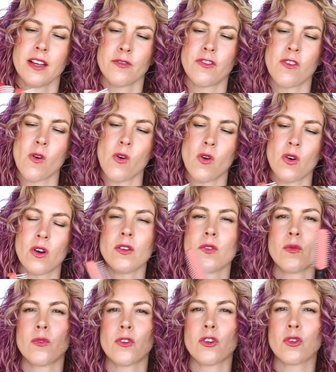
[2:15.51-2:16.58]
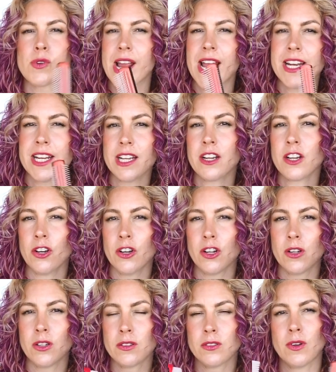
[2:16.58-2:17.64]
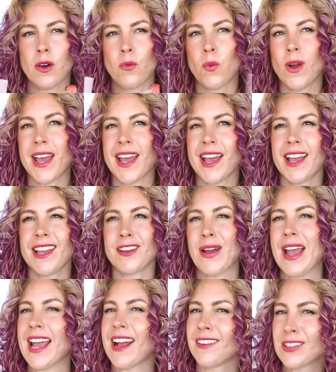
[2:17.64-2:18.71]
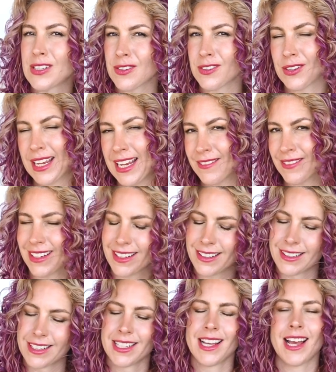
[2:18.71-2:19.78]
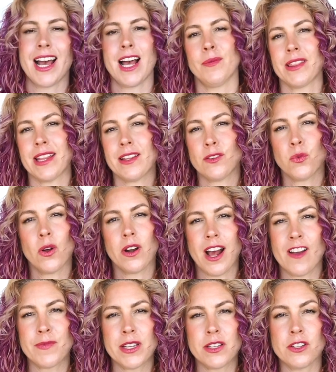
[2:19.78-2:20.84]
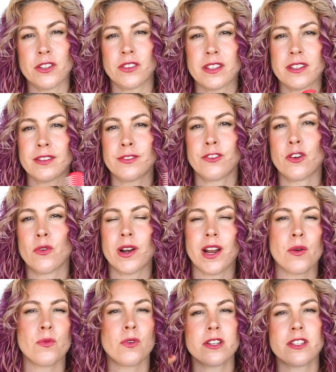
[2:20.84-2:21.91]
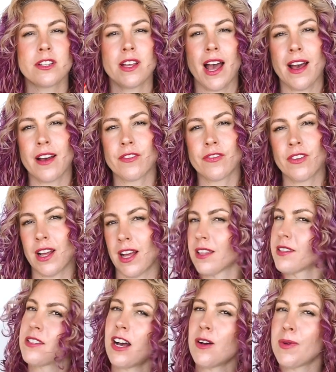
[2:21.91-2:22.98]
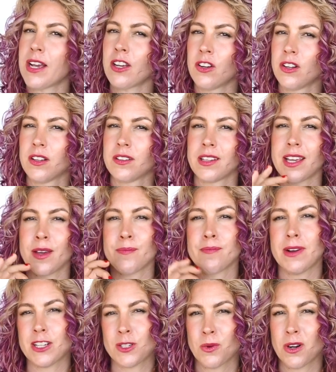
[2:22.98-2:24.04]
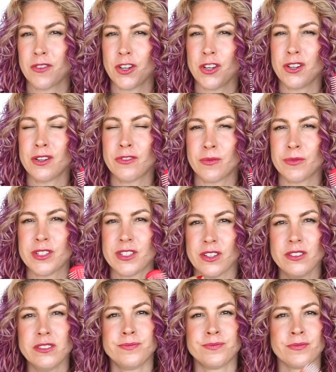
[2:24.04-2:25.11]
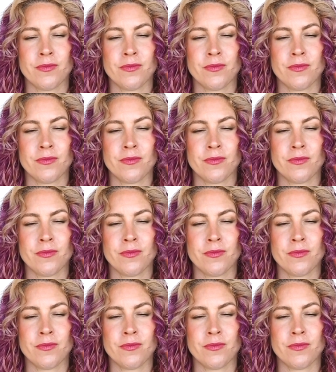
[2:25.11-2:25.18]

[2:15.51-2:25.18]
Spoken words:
for creating a curl where your hair is not so even. And that's what I've been using this for when I want to have style my curls and get much more of a uniform result.